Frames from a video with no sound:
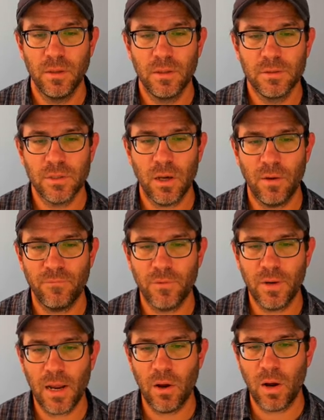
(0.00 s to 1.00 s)
So for
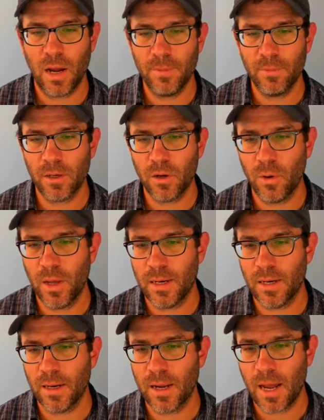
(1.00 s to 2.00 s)
now, I'm going to go ahead
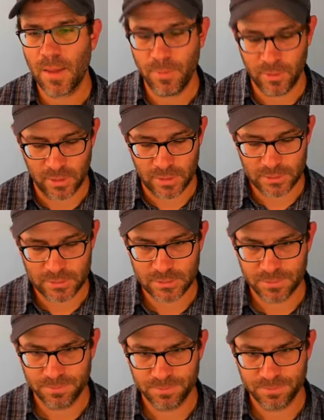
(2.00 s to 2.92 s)
and copy this